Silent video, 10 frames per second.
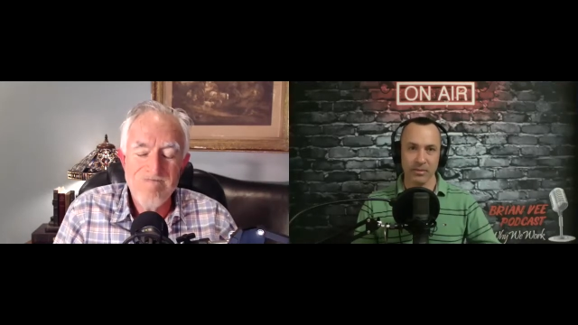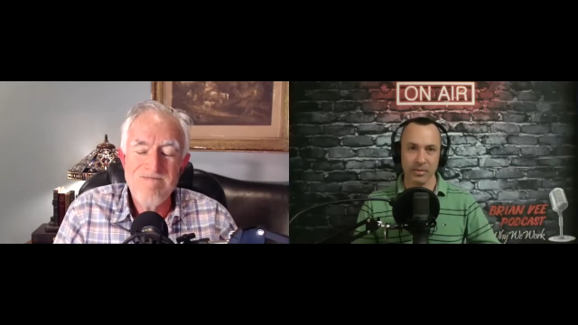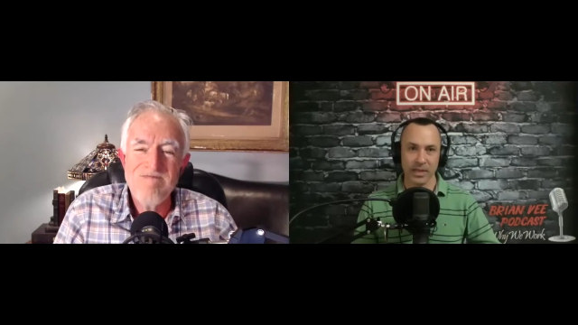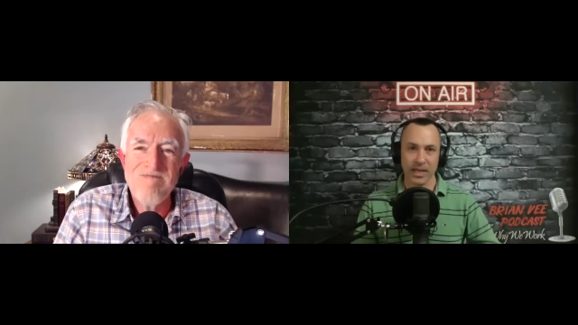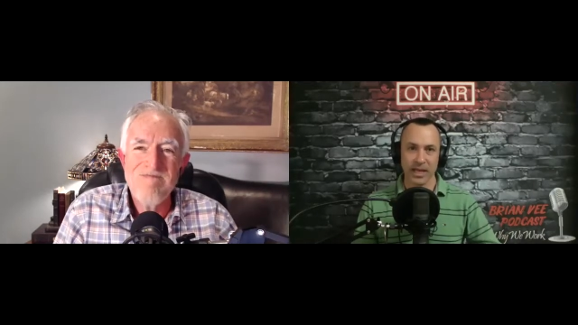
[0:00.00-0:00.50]
Speaker 1: B
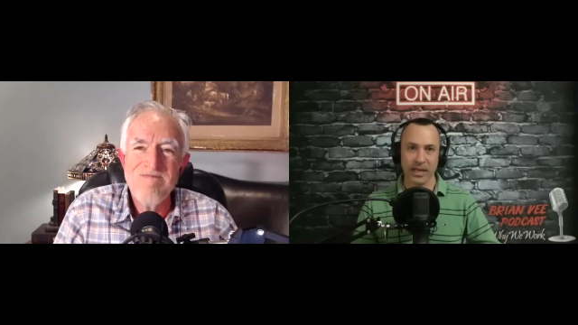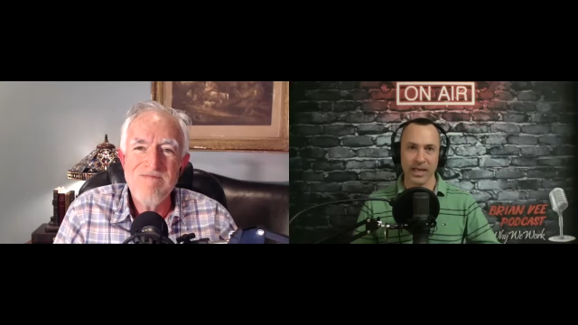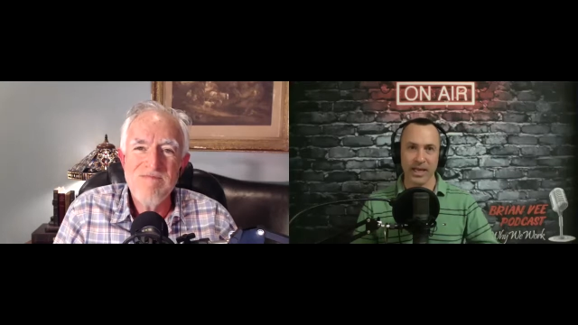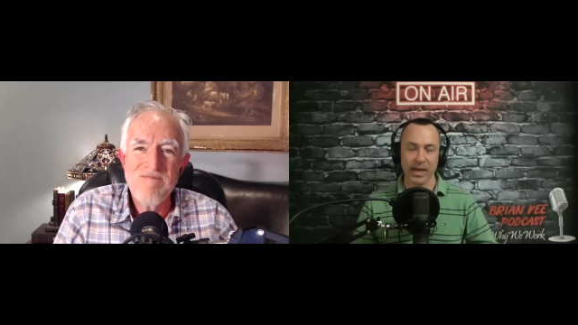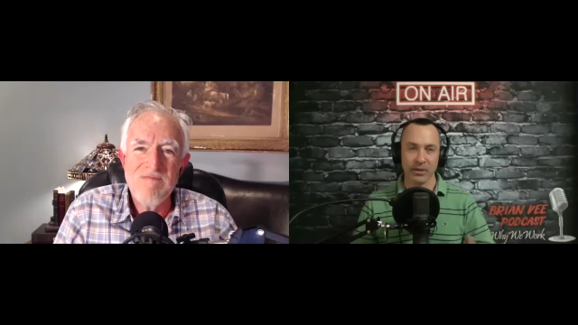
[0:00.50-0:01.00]
A.
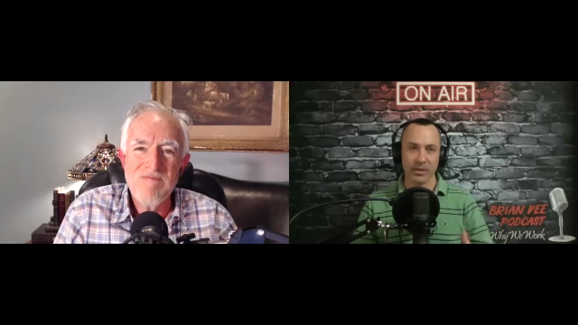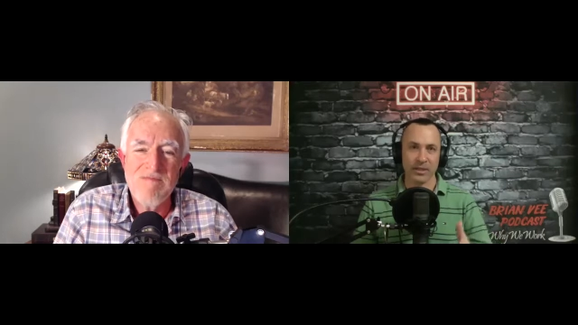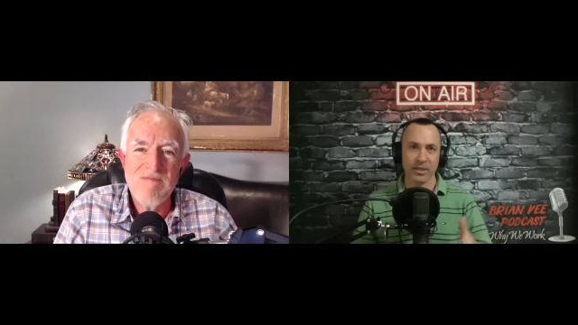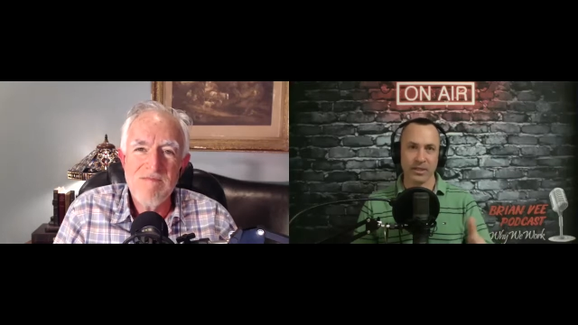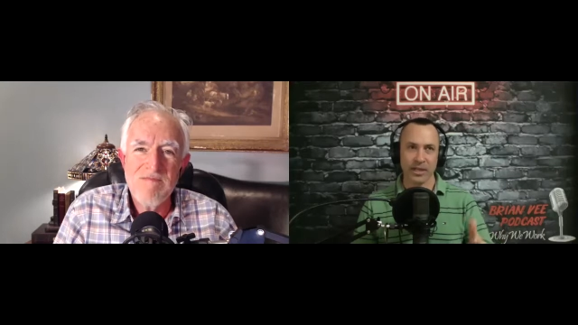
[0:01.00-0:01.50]
How did,
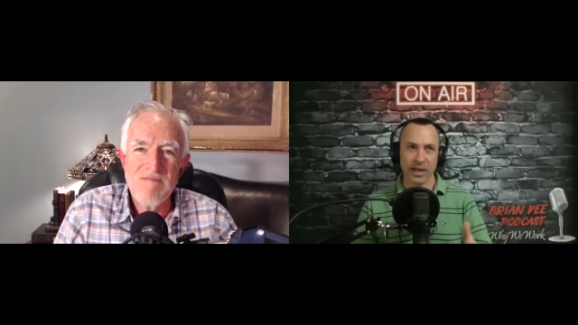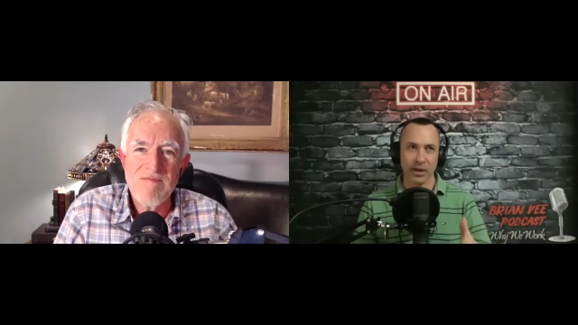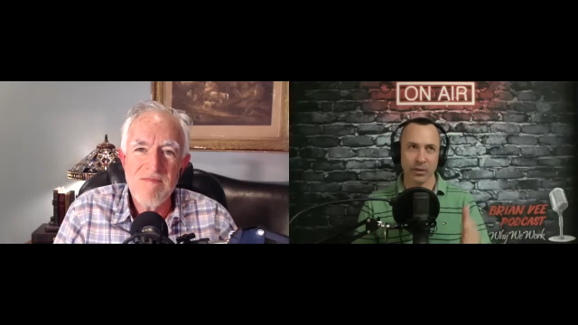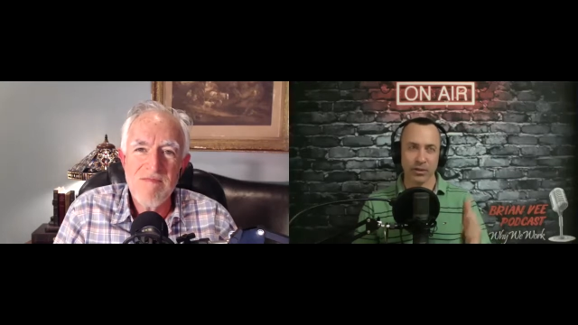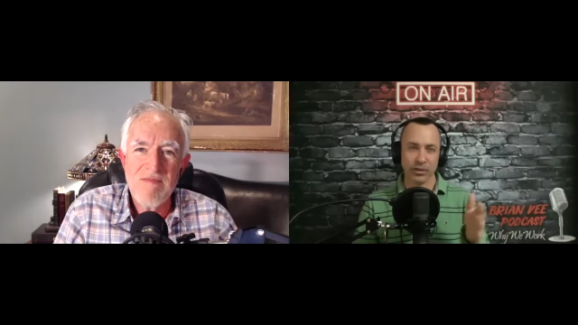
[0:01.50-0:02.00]
how were
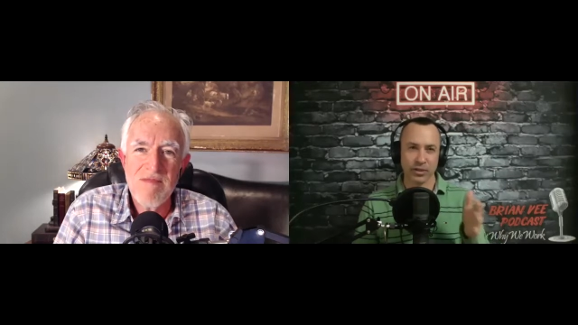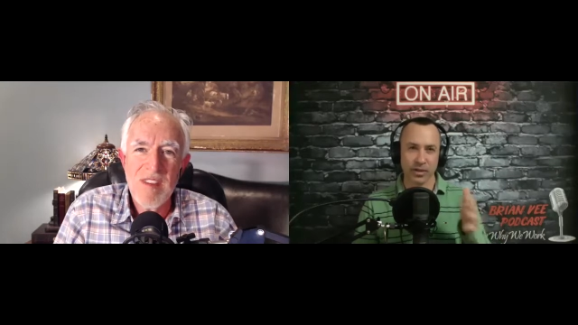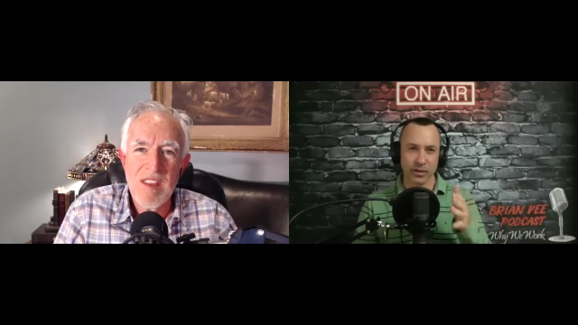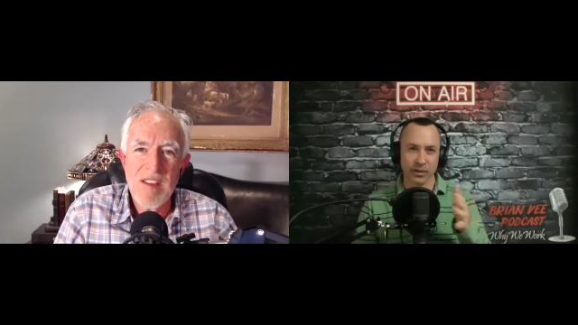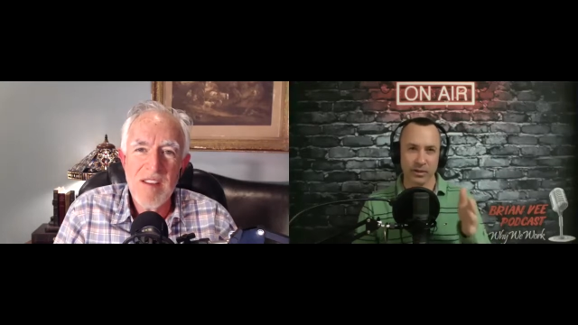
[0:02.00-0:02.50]
you
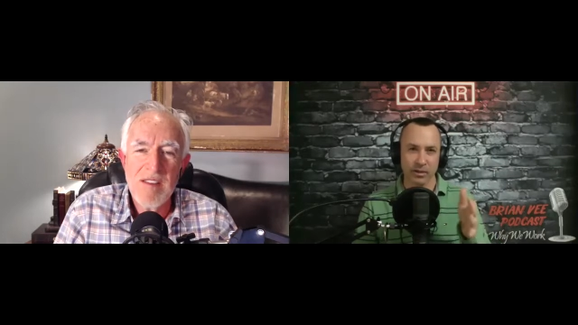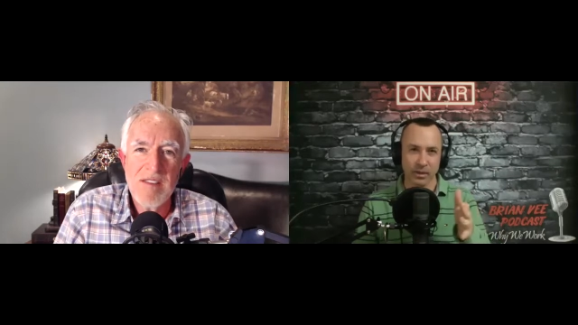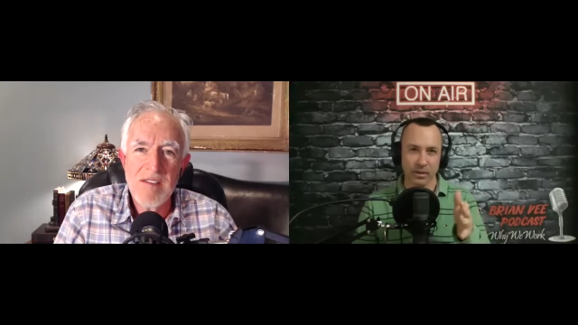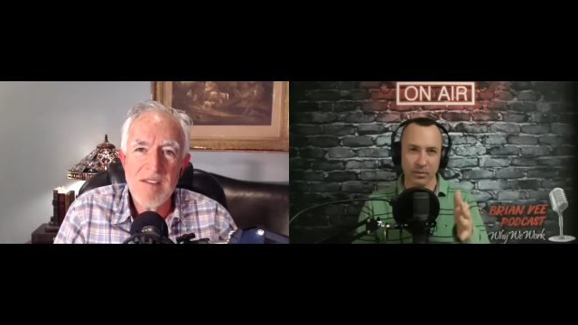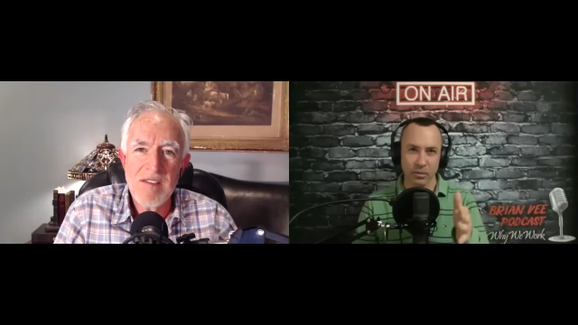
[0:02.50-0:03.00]
starting to think
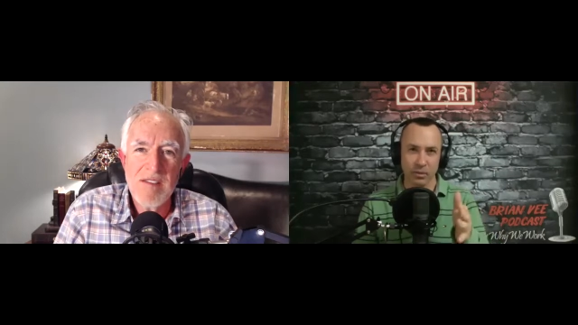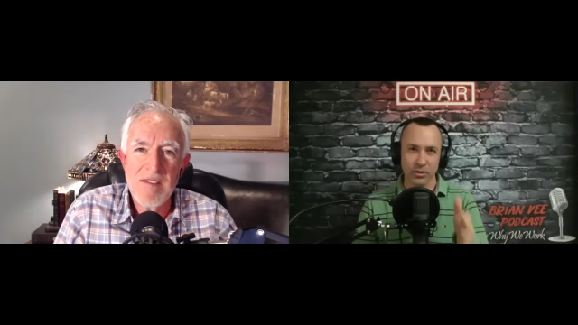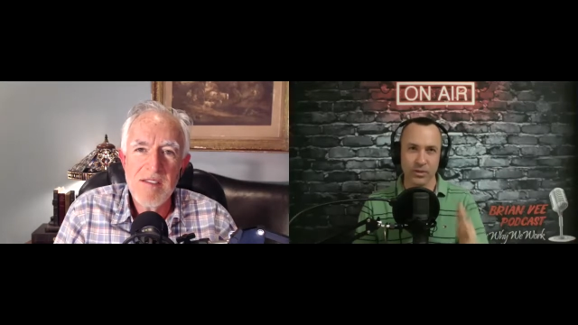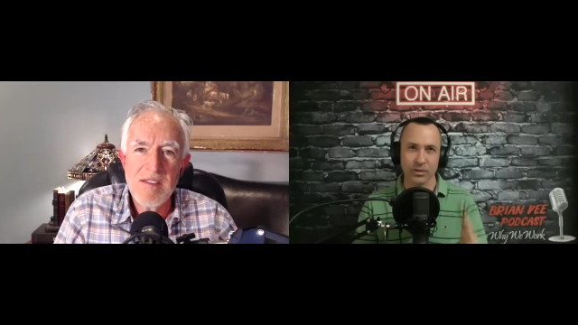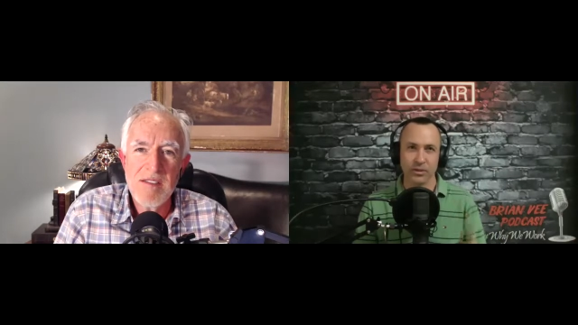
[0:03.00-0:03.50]
more
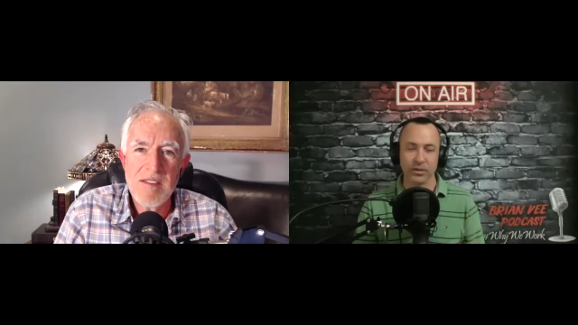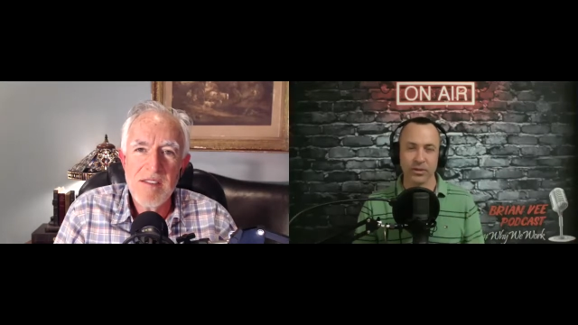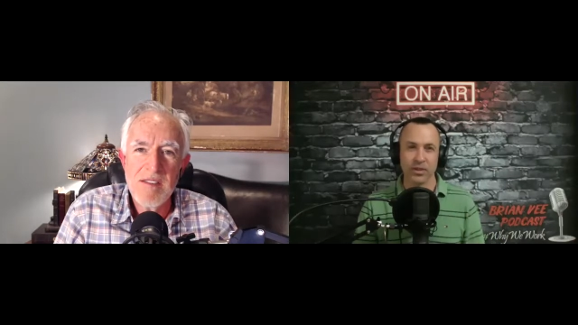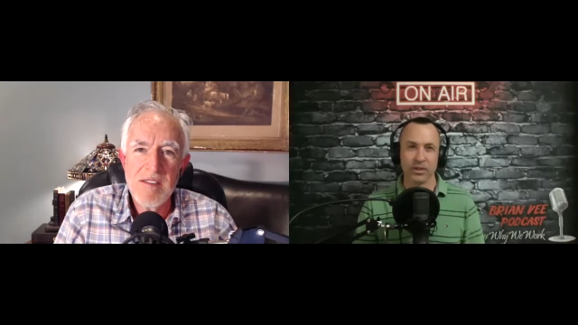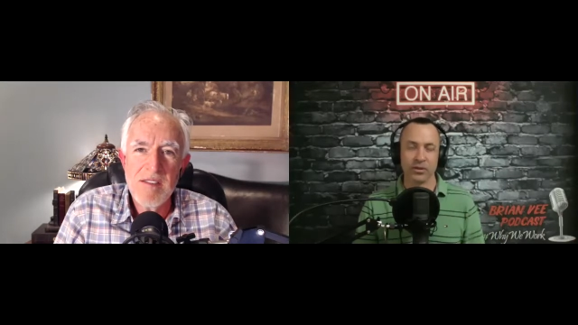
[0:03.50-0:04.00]
seriously
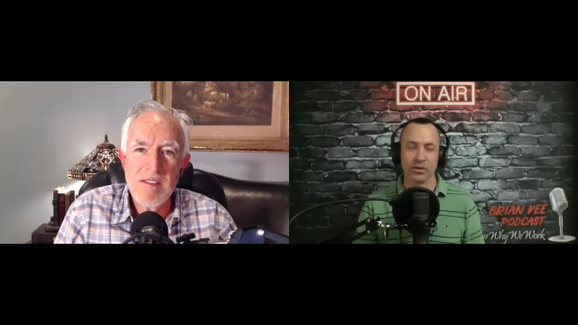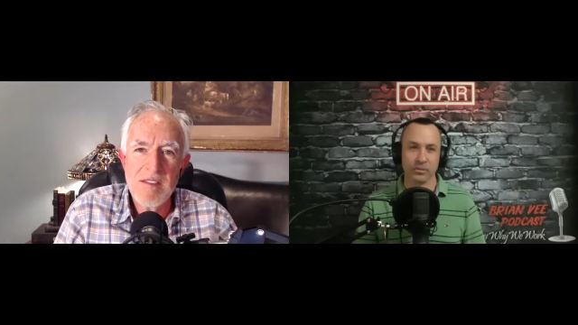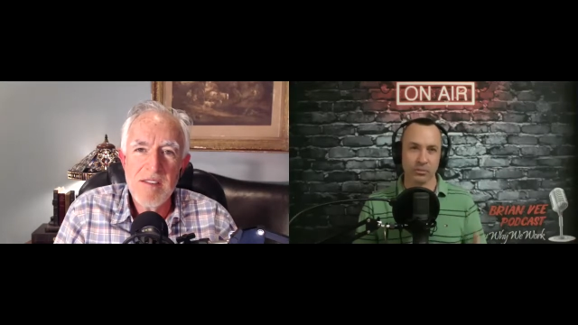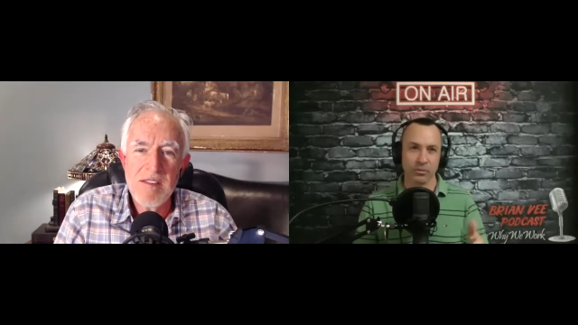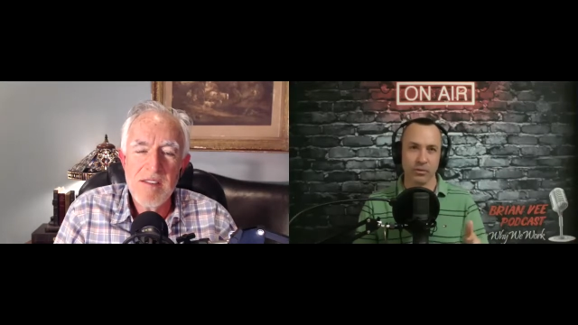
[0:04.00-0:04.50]
or
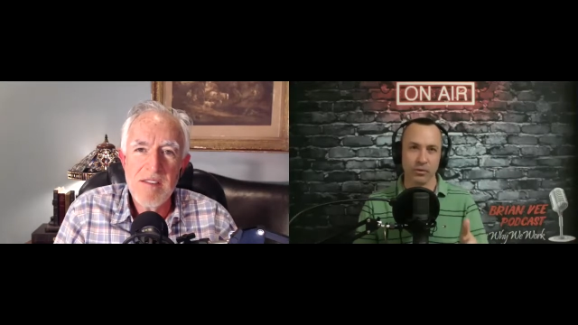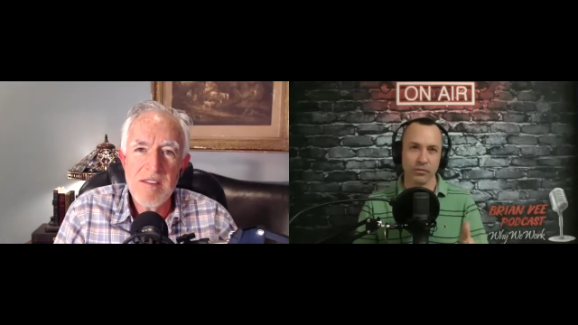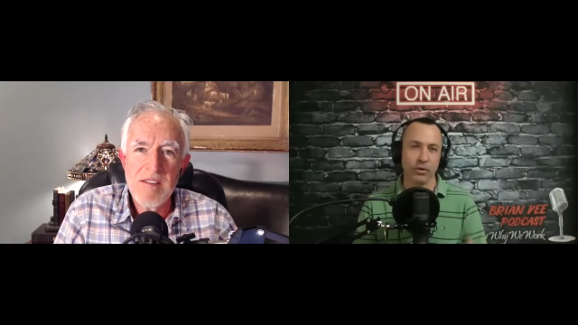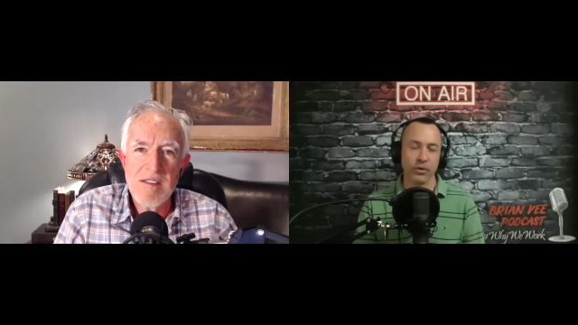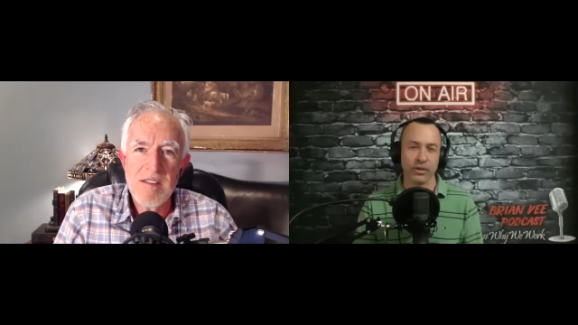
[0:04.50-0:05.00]
more
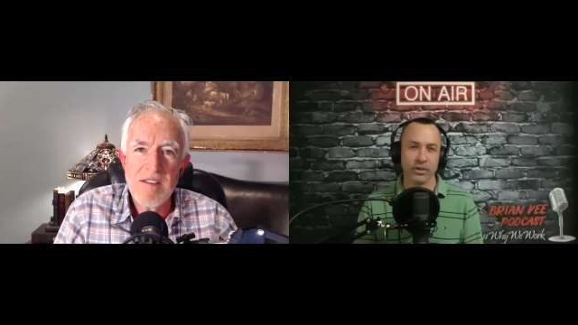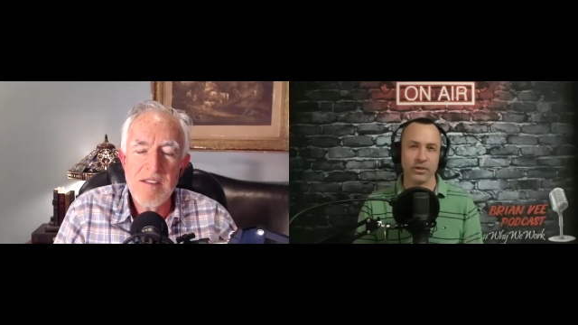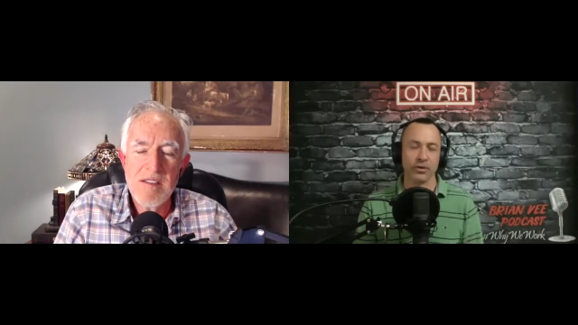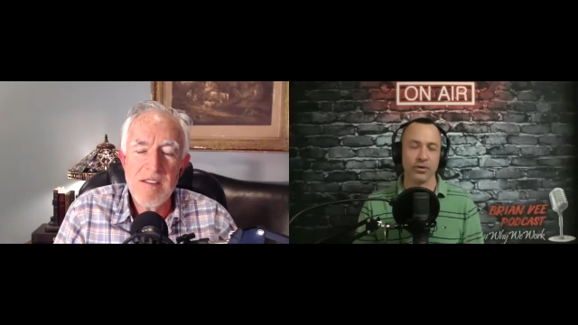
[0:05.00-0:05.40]
focused on your